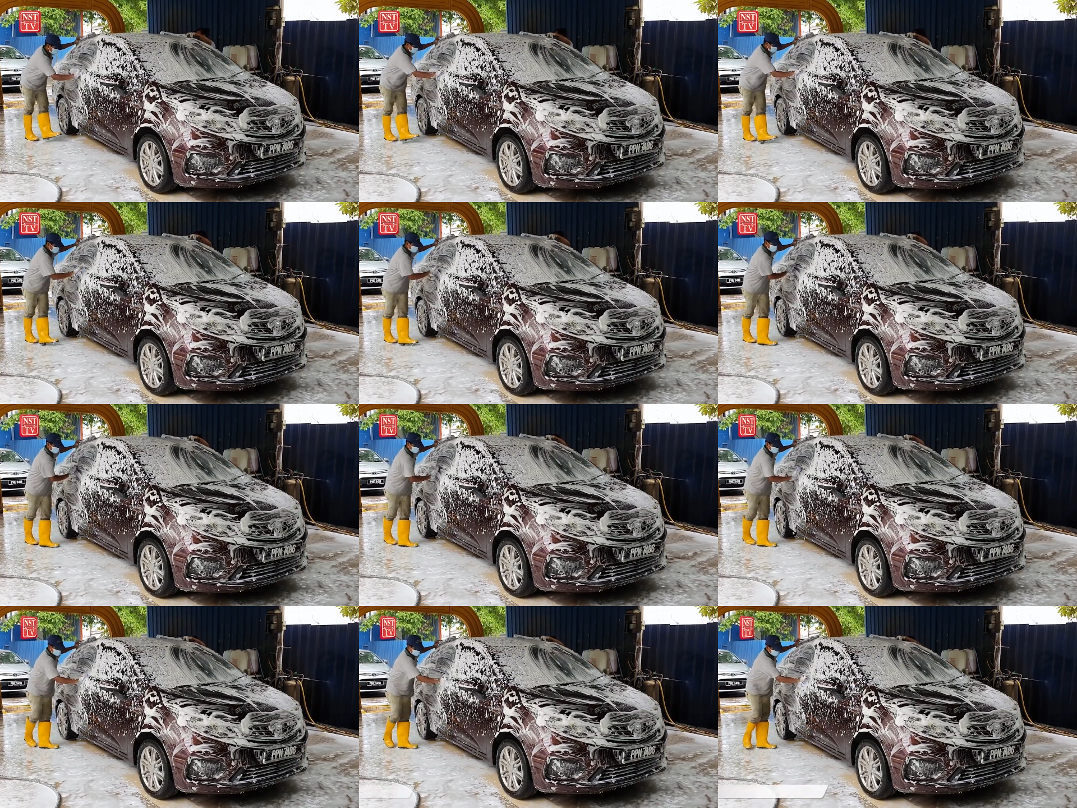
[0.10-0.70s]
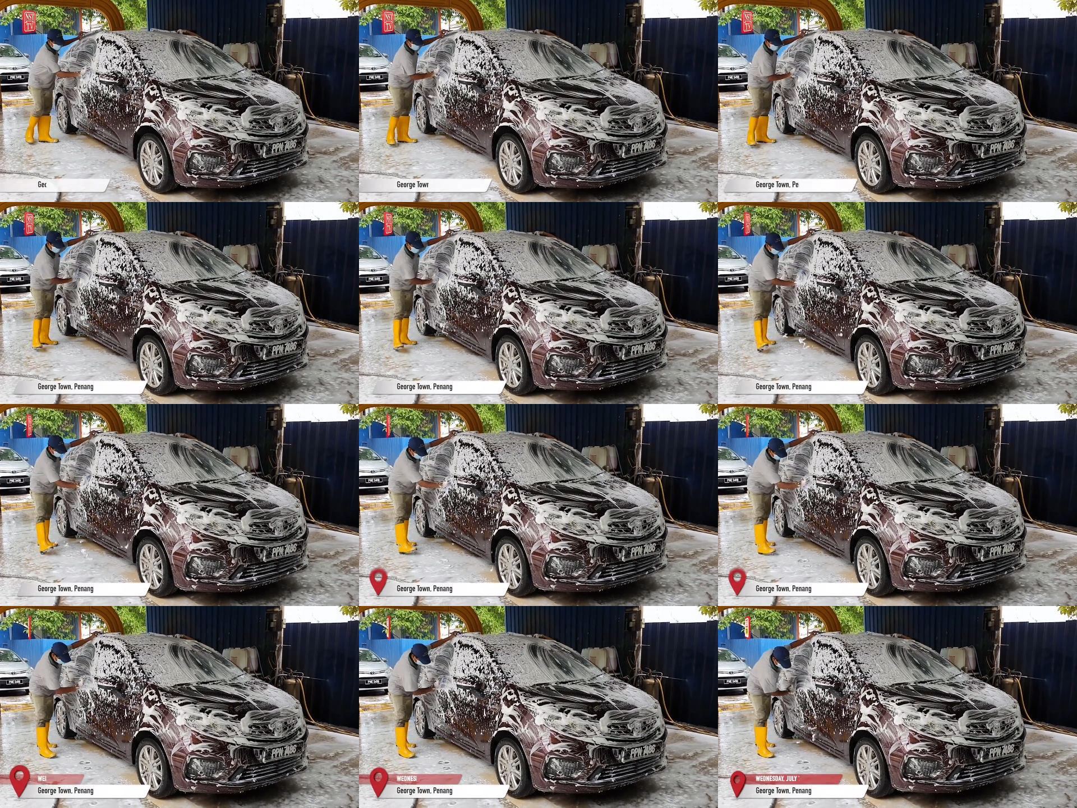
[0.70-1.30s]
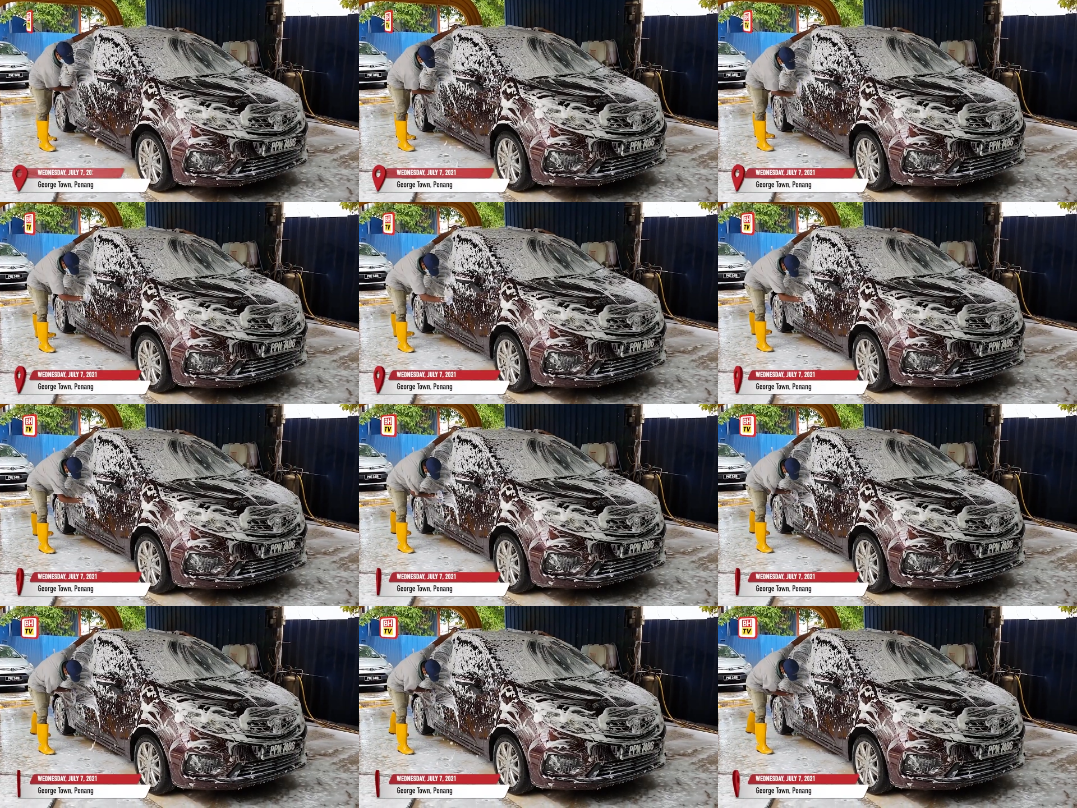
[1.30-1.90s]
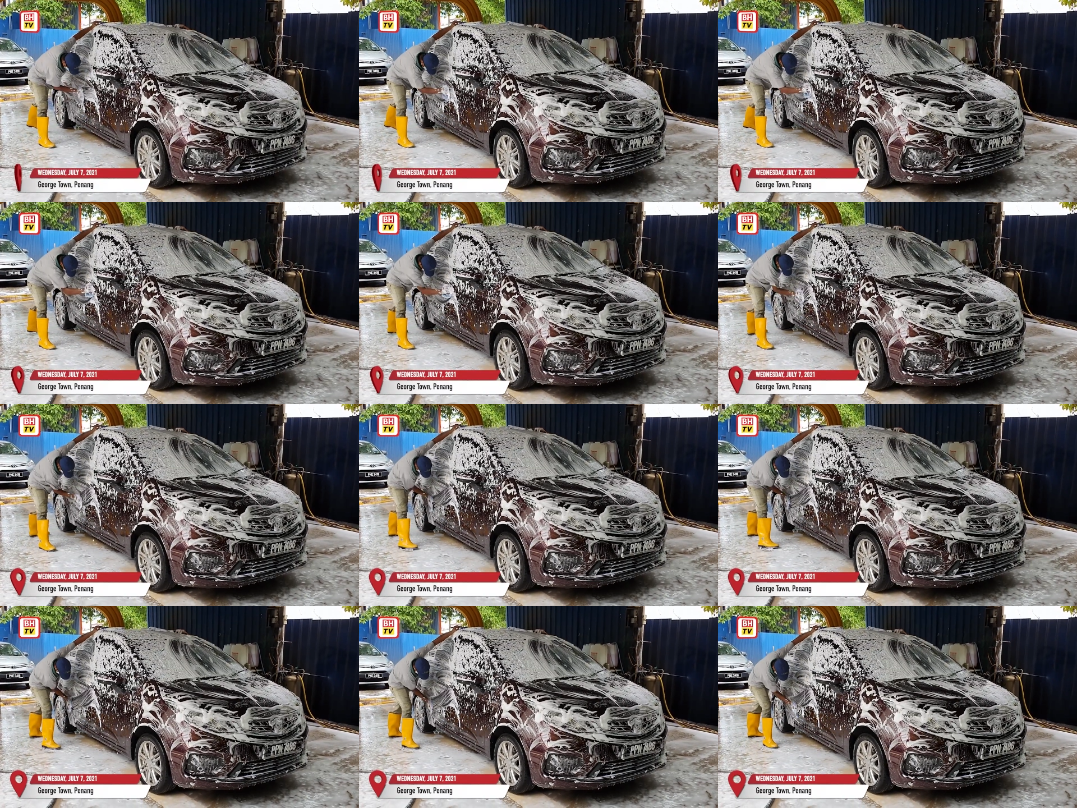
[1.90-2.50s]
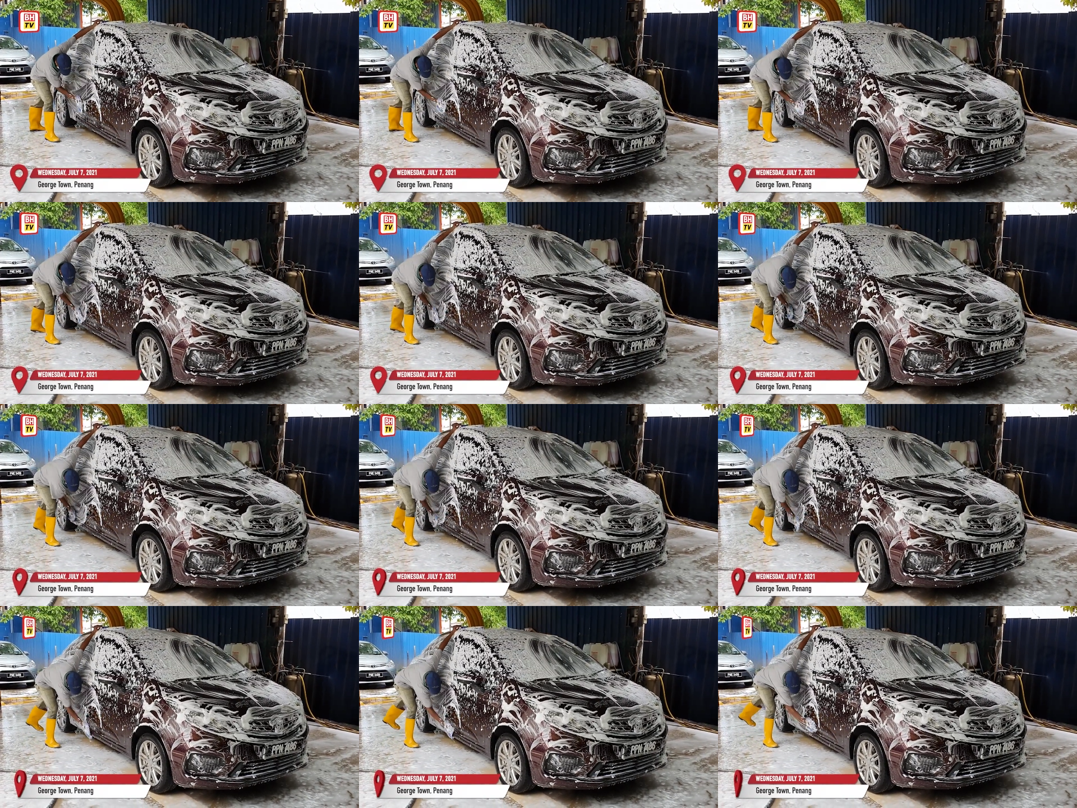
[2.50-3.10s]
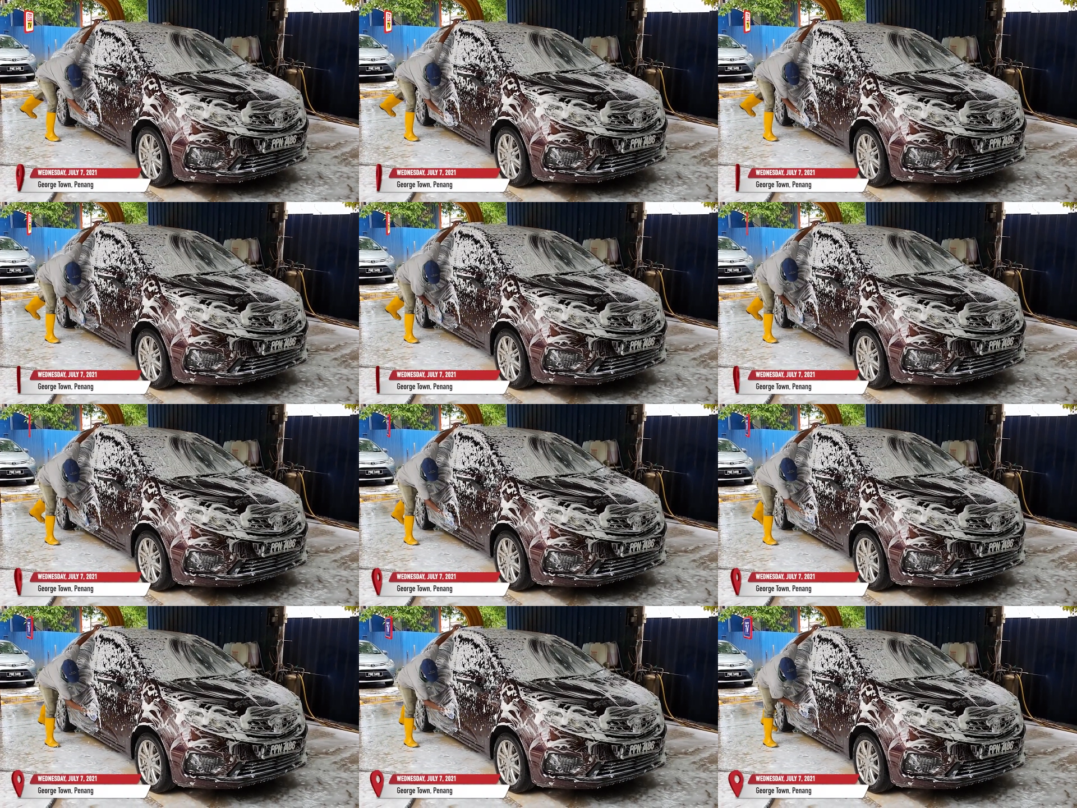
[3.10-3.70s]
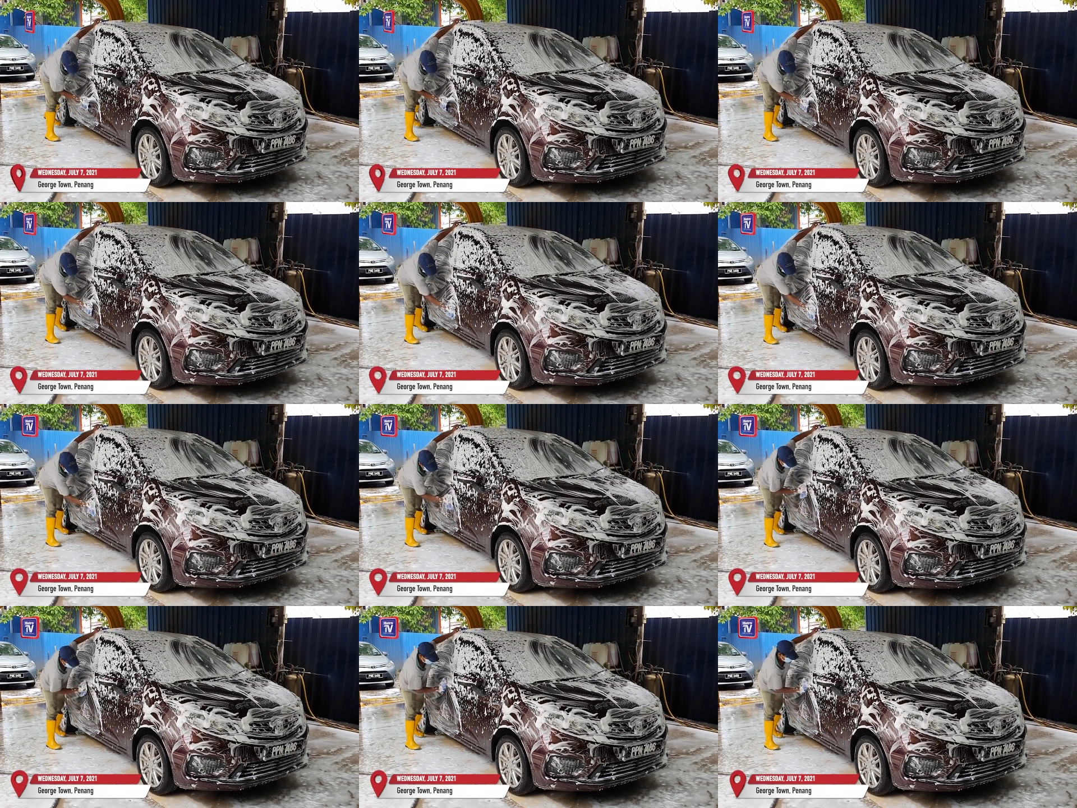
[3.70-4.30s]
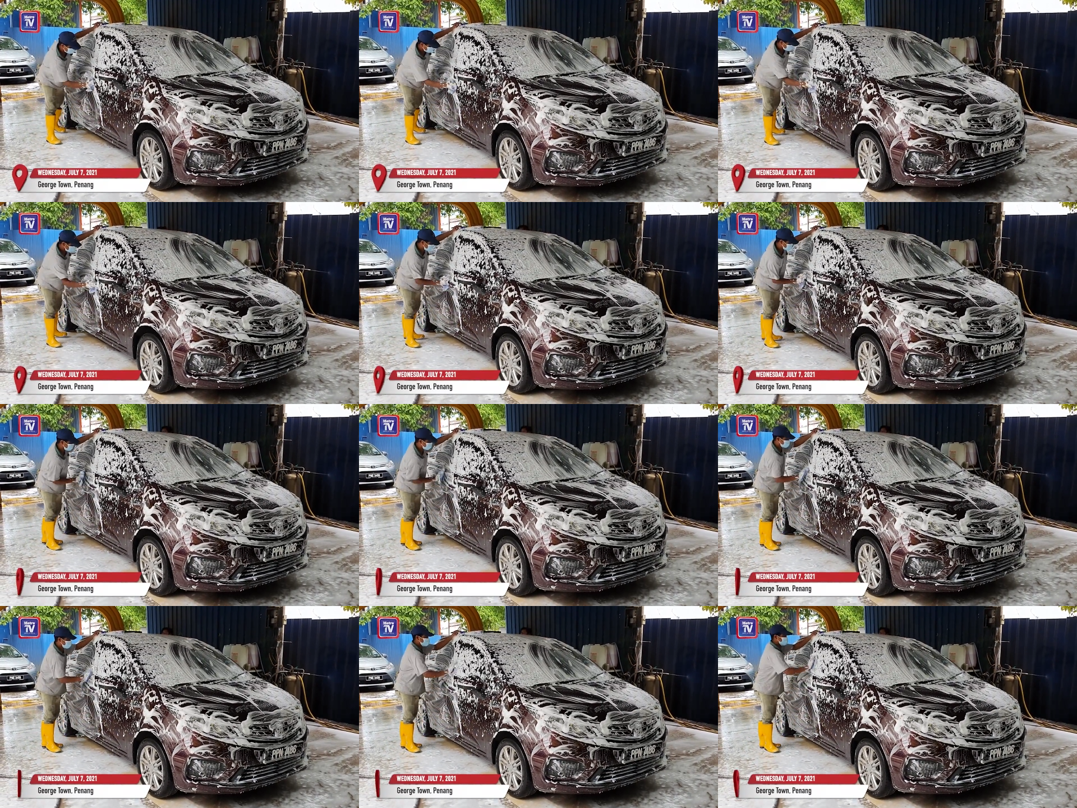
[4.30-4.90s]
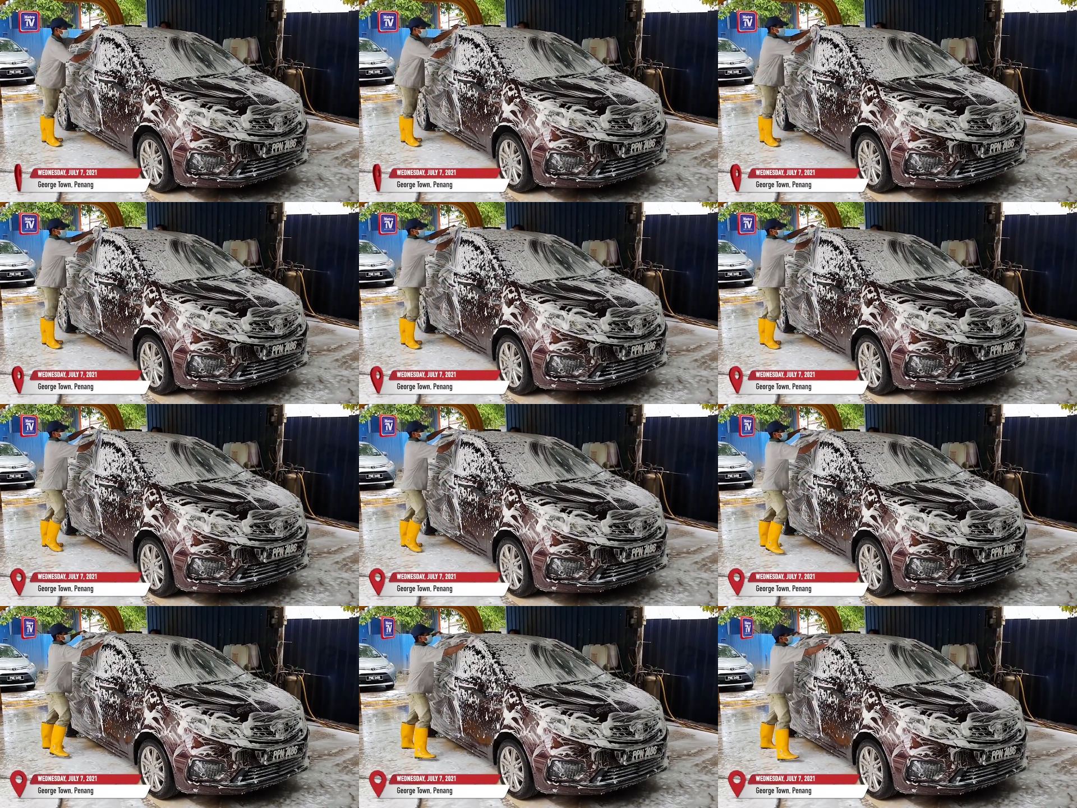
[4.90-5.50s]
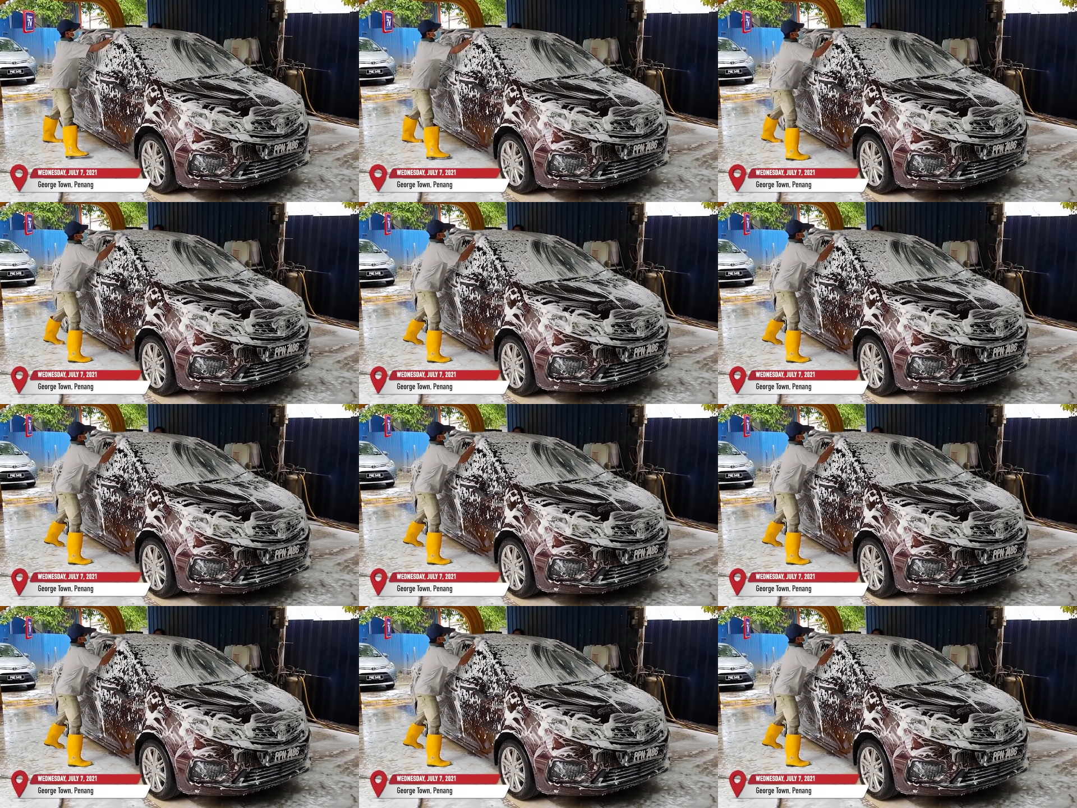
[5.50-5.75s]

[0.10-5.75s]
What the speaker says: No face is visible, so there are no lips to read.